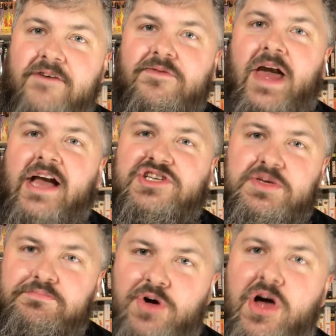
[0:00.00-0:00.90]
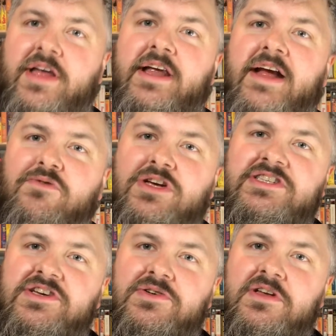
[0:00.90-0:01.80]
have actually bought every
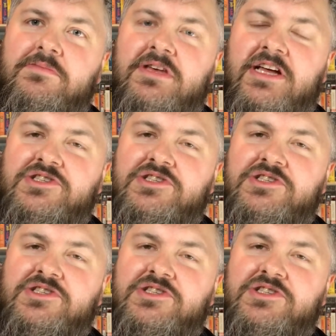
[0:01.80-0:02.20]
single NBA